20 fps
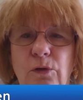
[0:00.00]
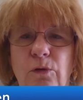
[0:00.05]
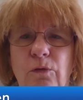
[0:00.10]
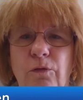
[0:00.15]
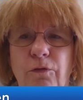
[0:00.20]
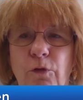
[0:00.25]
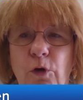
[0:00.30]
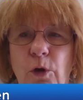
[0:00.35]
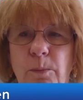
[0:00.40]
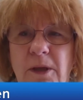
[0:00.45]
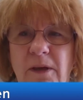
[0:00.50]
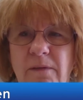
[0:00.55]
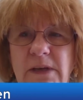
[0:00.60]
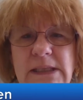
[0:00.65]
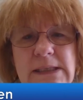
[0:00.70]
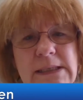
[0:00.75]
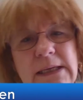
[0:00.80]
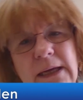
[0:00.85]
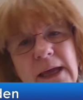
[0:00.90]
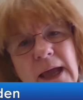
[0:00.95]
to form
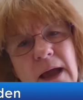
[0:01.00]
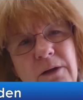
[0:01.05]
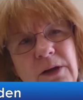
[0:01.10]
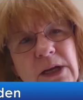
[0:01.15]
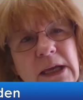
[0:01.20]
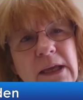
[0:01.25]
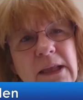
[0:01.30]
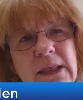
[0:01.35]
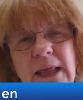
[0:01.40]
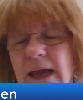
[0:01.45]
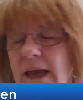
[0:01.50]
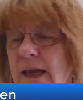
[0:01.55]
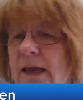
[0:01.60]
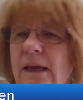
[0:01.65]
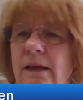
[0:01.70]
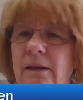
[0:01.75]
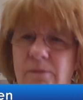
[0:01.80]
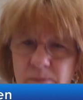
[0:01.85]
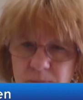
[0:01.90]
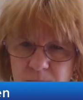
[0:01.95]
Livingston County,
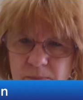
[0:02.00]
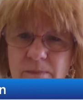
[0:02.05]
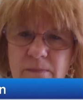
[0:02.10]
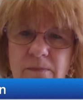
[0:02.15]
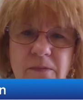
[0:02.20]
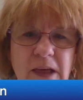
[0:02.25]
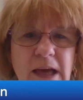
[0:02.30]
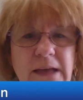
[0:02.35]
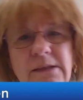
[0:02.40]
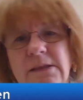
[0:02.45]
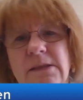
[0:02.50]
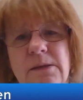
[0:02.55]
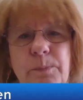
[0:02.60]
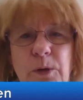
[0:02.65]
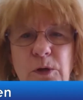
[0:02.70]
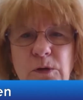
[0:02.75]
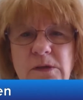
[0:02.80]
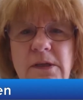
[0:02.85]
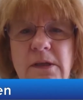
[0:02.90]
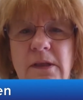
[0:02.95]
they that's the
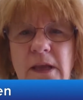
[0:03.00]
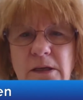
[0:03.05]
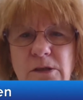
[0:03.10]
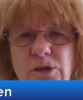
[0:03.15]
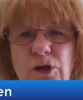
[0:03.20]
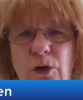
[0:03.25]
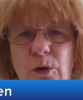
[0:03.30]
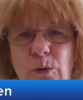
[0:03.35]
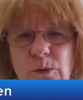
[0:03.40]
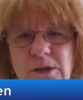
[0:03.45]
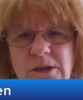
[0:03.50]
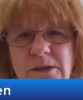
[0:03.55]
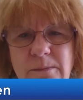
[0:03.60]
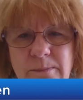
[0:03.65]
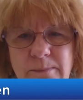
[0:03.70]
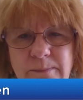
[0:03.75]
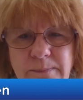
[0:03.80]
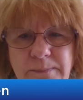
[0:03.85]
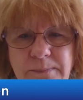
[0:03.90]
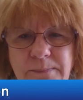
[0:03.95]
person they chose.